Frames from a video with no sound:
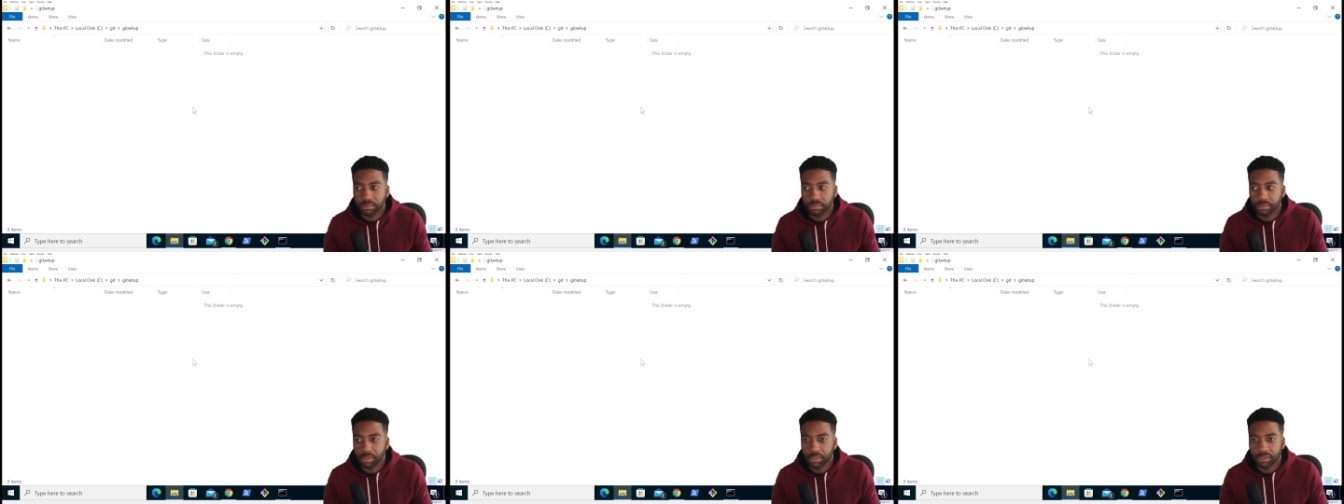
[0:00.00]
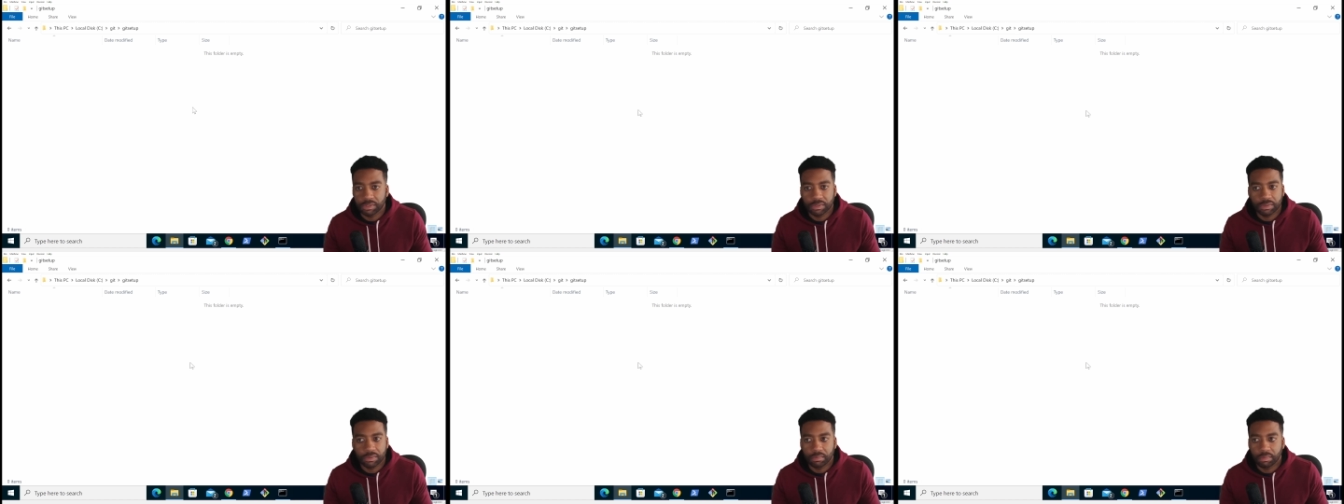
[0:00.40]
It's
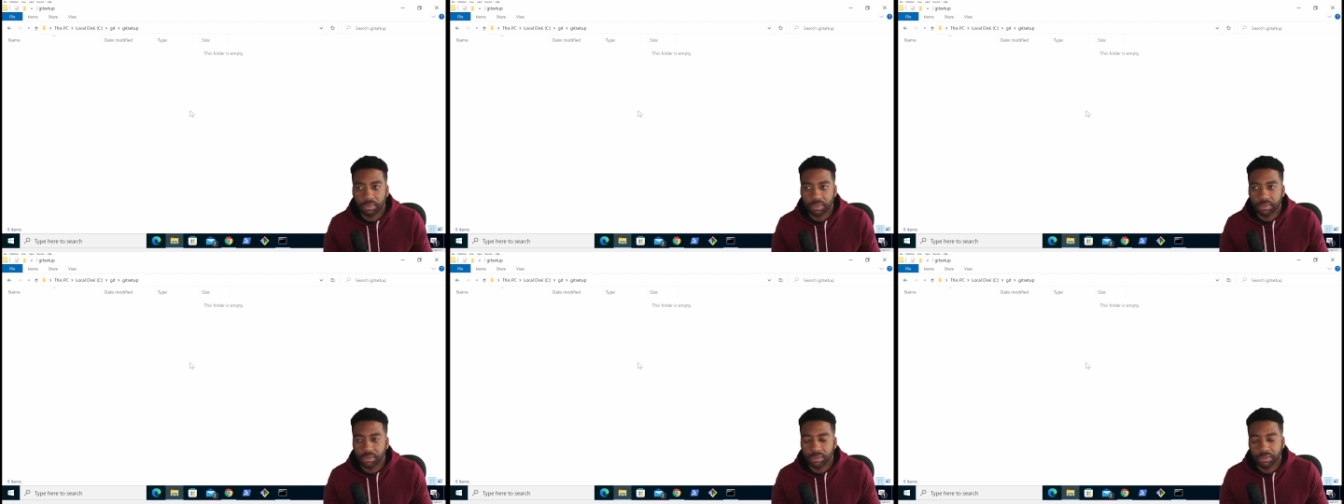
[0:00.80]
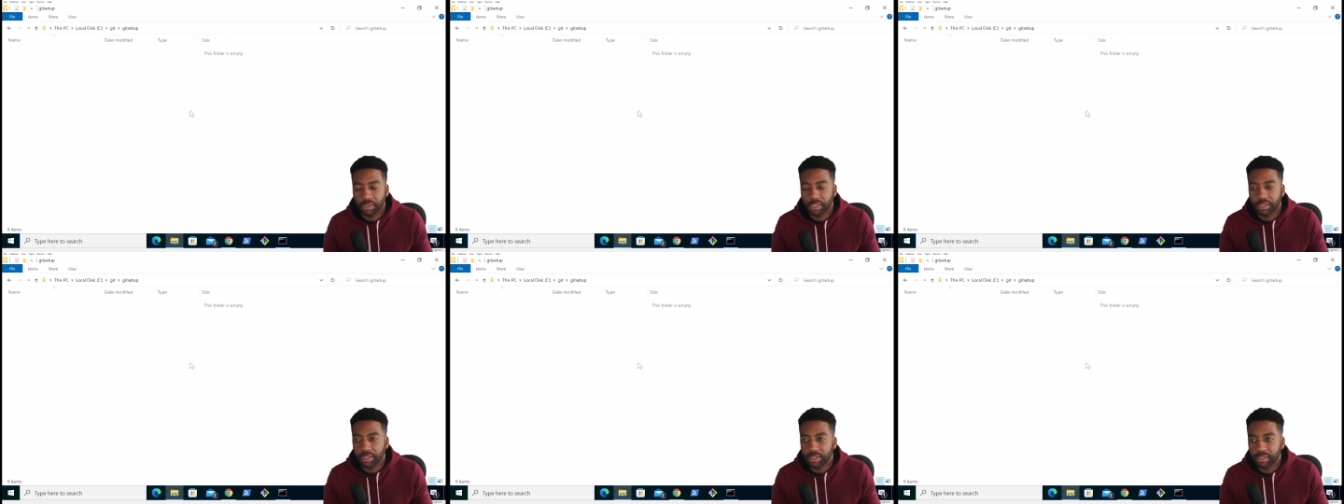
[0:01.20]

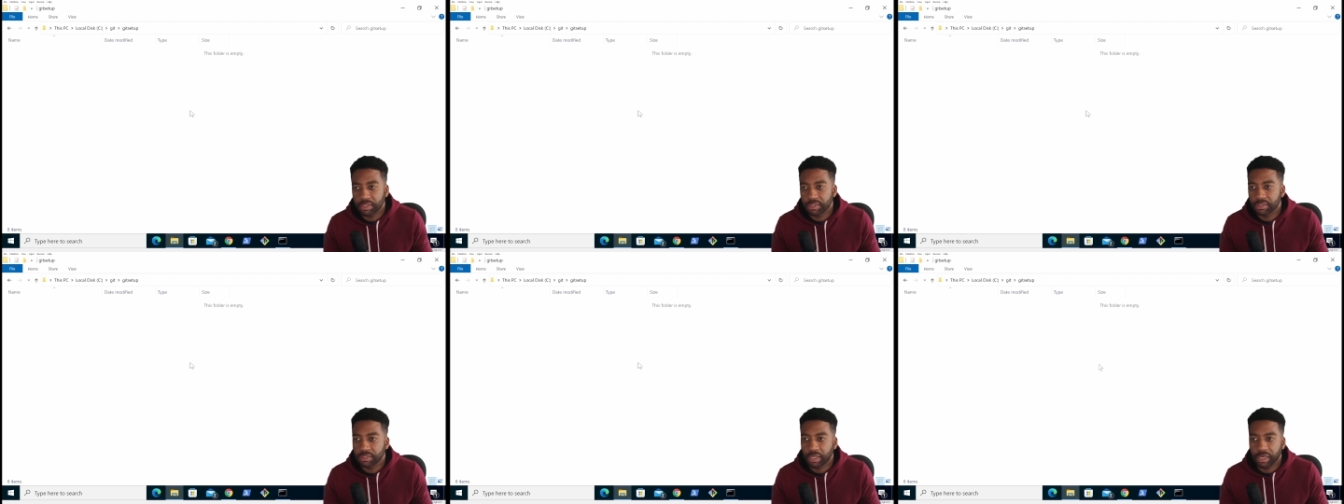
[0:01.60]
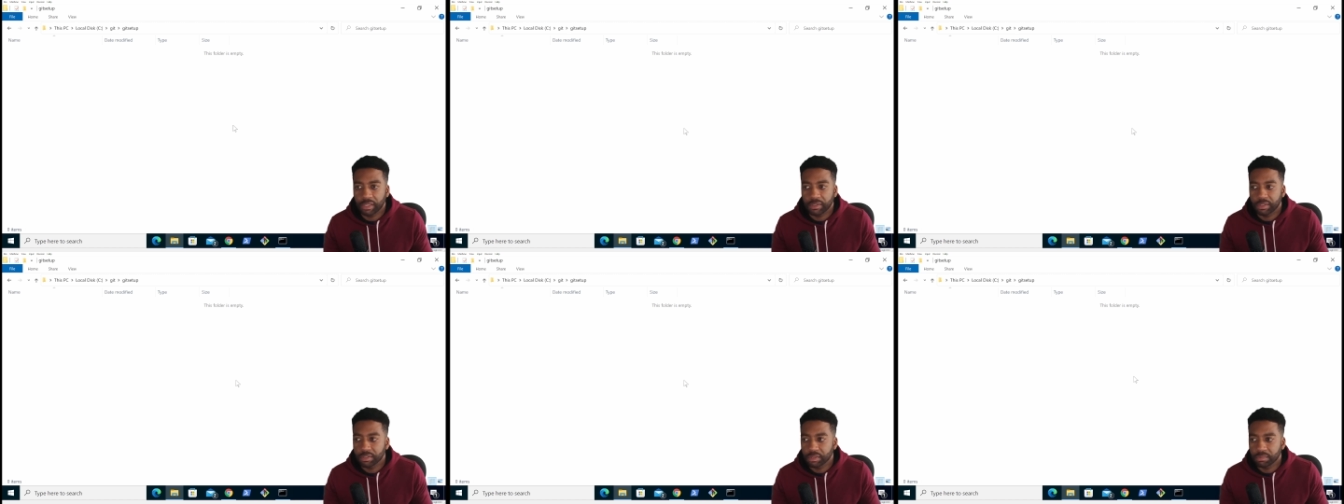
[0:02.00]
nothing in this directory.
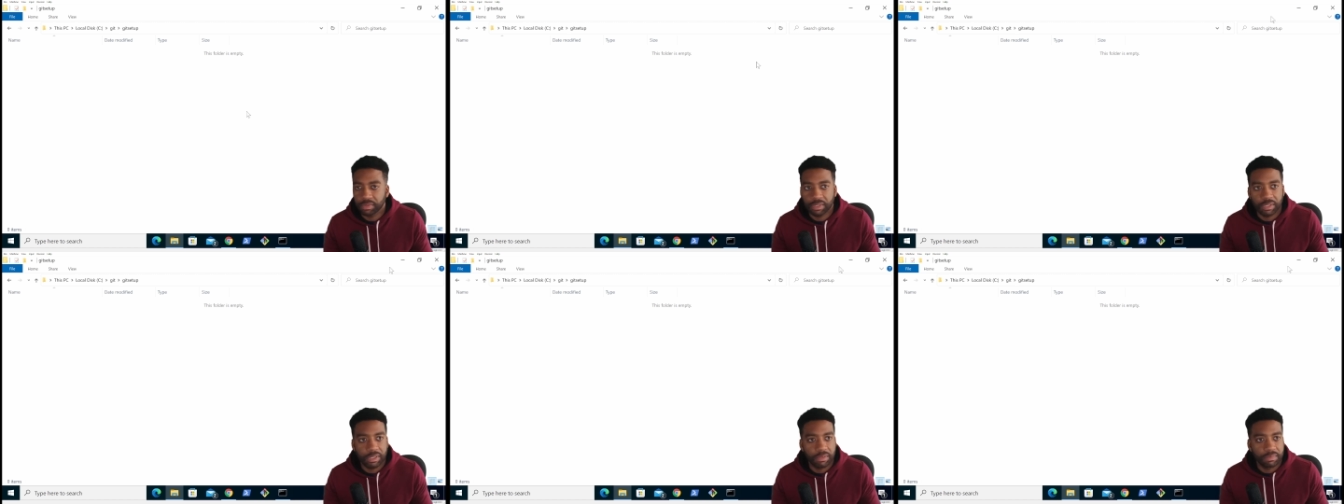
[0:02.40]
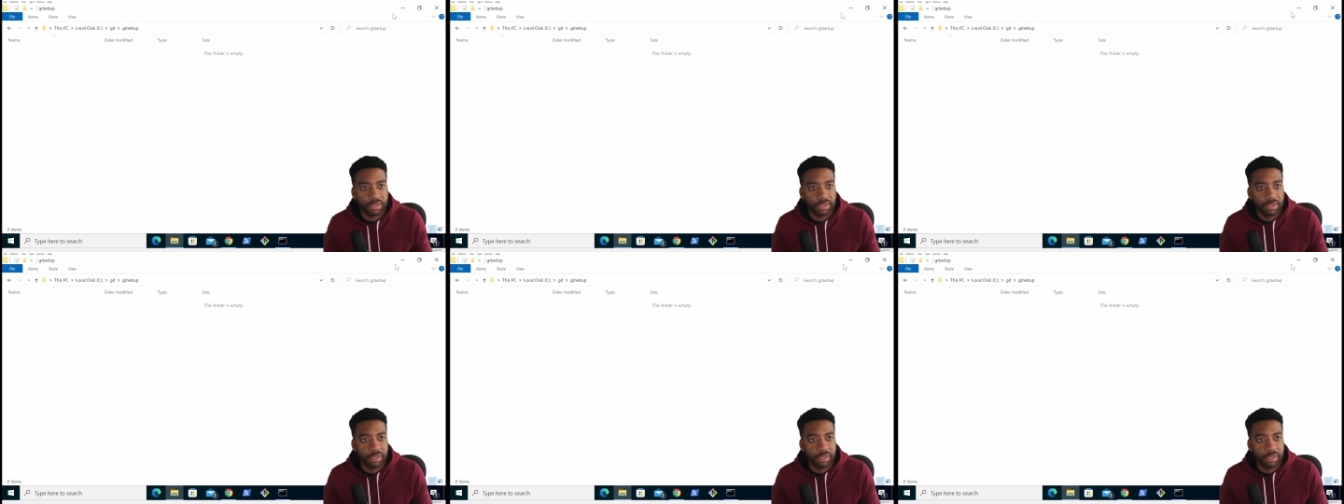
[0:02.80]
It's completely empty.